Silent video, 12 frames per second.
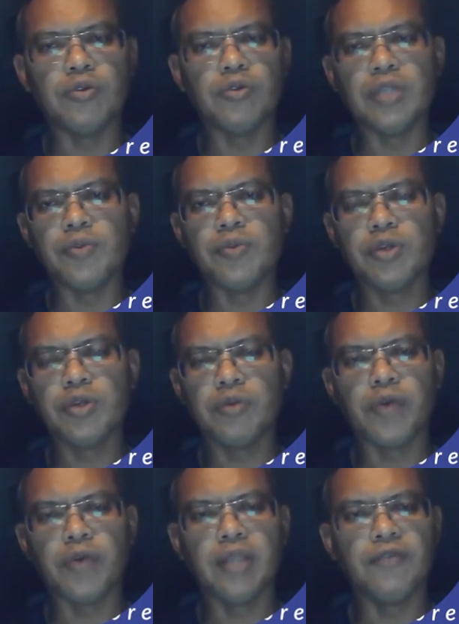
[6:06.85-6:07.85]
Why? The first
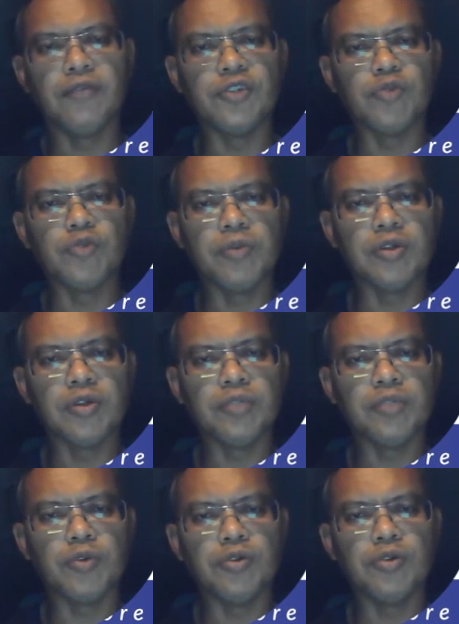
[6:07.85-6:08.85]
one, because
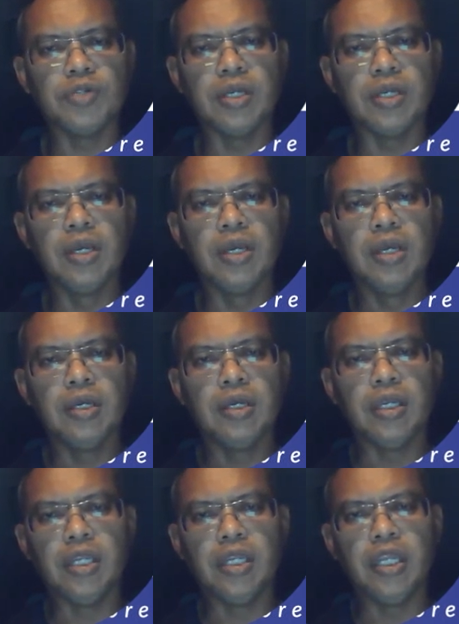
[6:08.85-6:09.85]
it
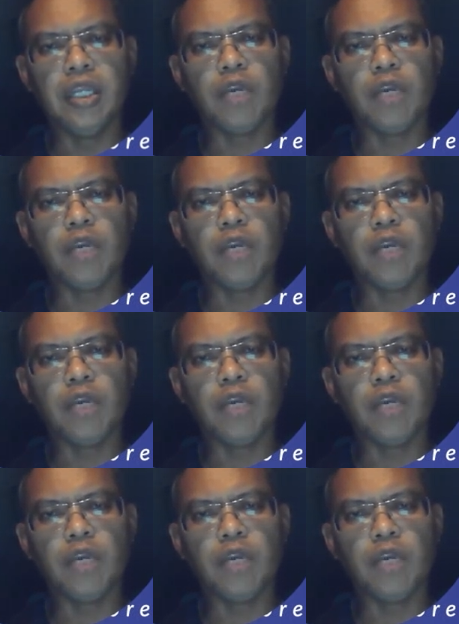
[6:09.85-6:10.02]
required